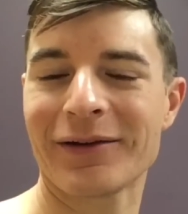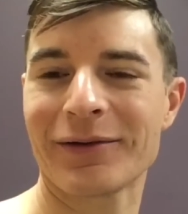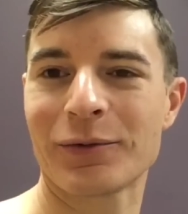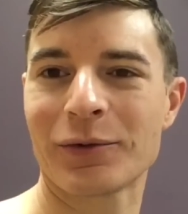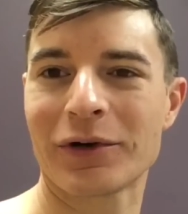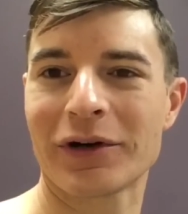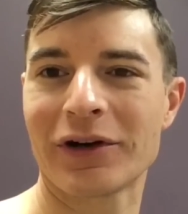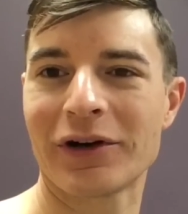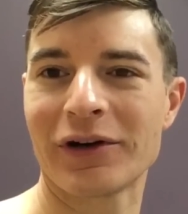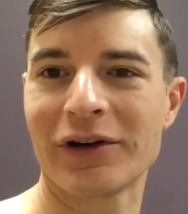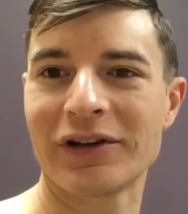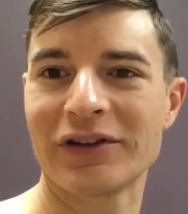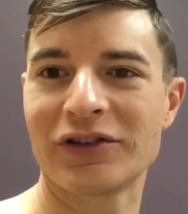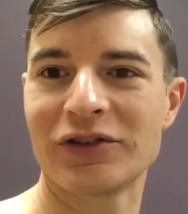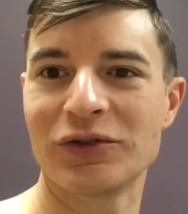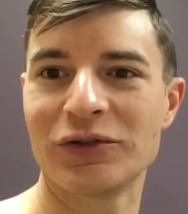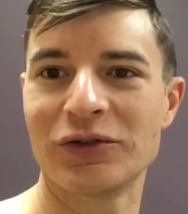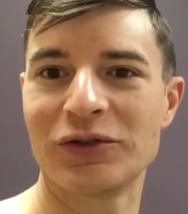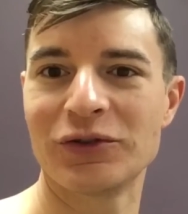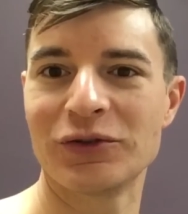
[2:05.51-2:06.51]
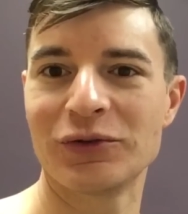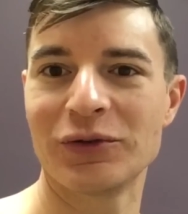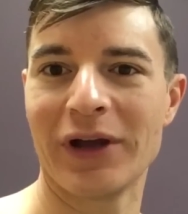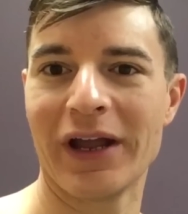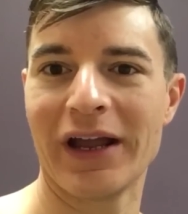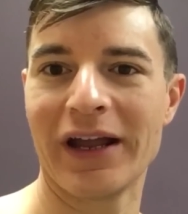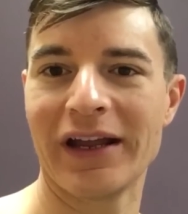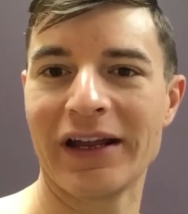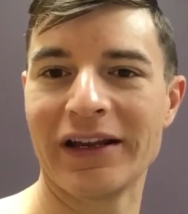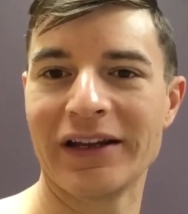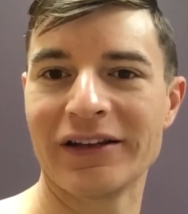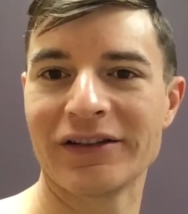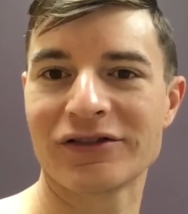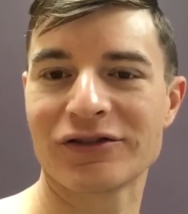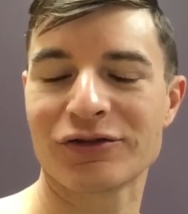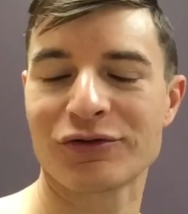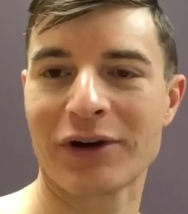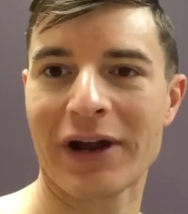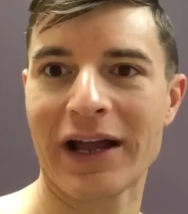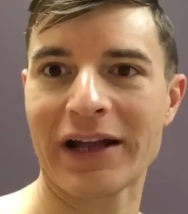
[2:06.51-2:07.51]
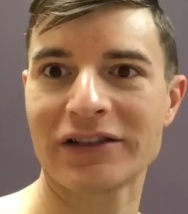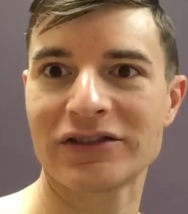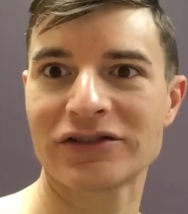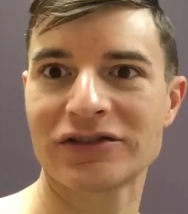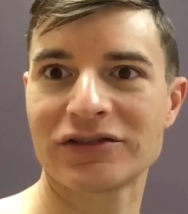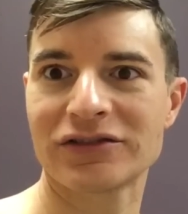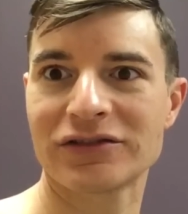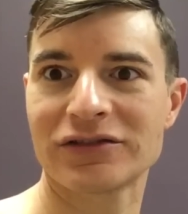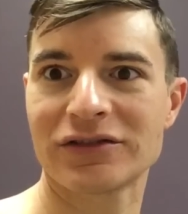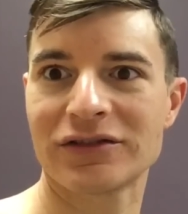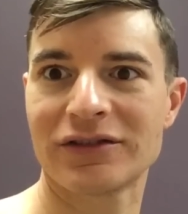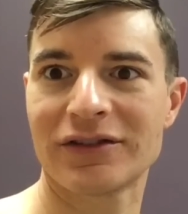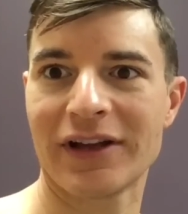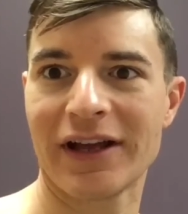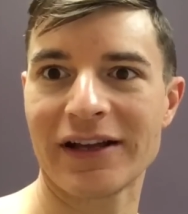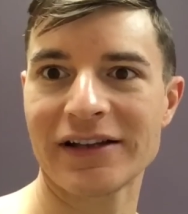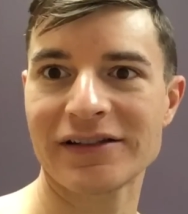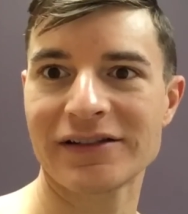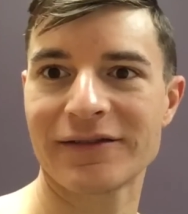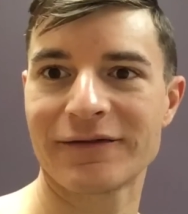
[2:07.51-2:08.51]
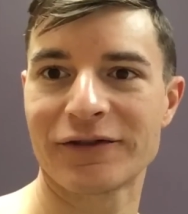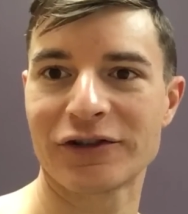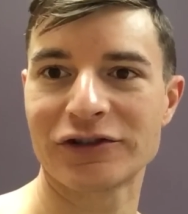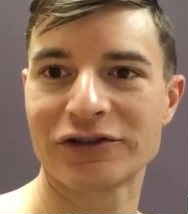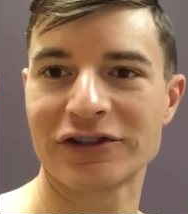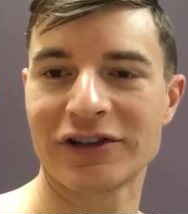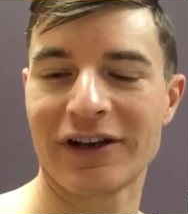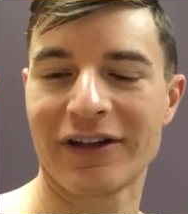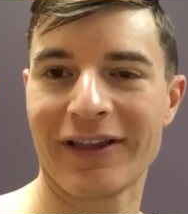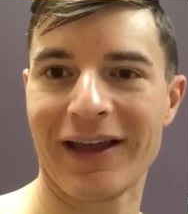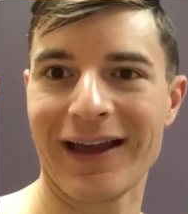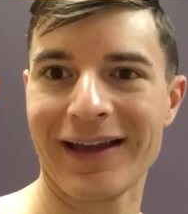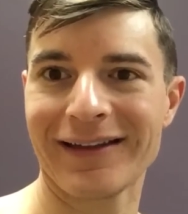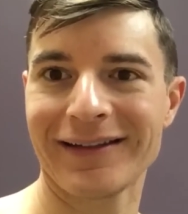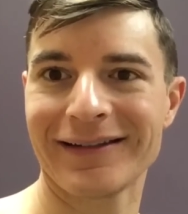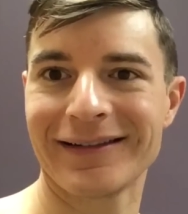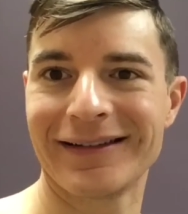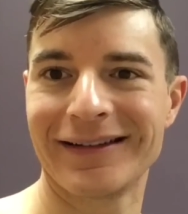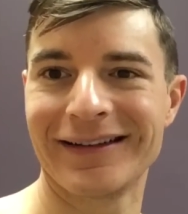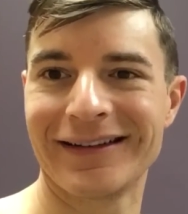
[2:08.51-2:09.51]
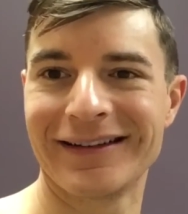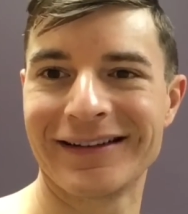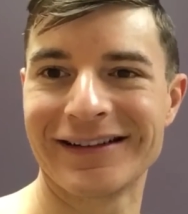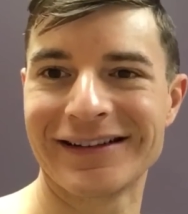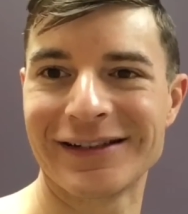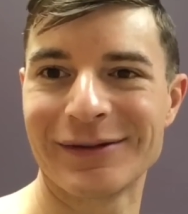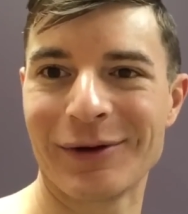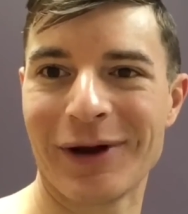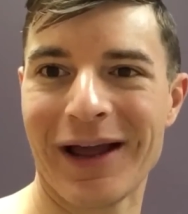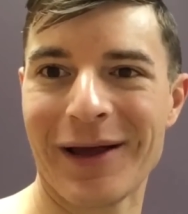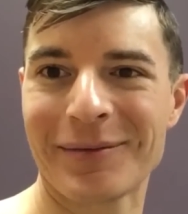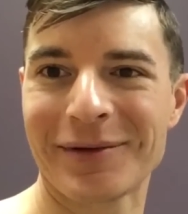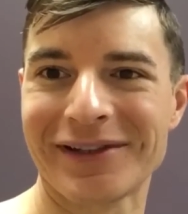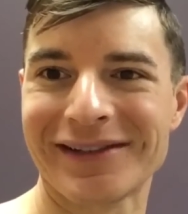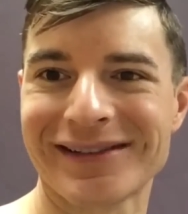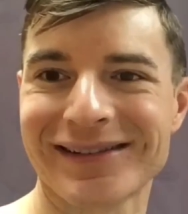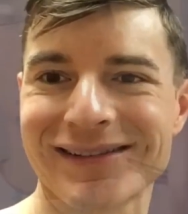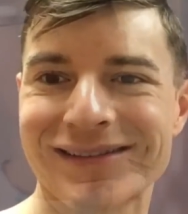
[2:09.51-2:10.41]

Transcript: We're going to do a scratch test, a version of that, and see what happens.